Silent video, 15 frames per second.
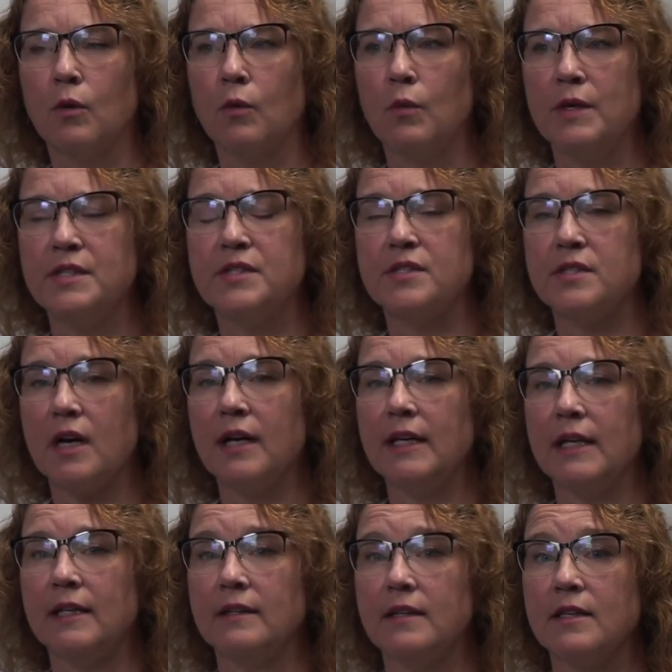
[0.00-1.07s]
We
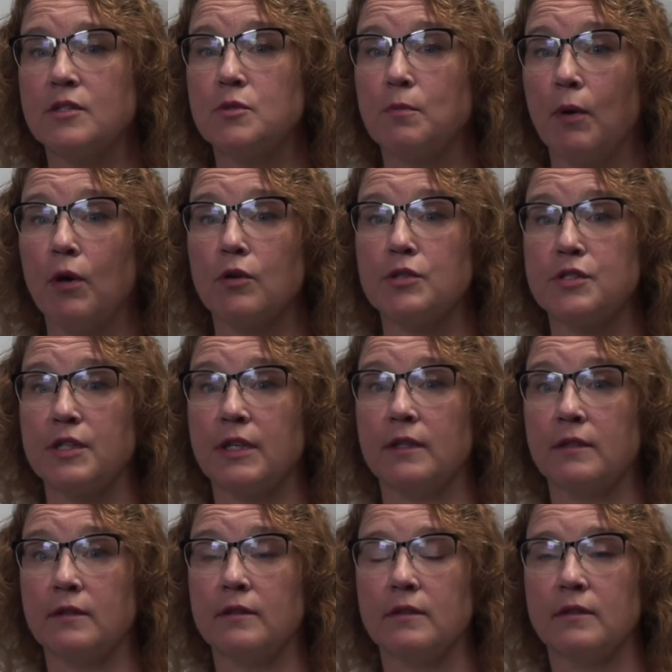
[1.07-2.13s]
studied this person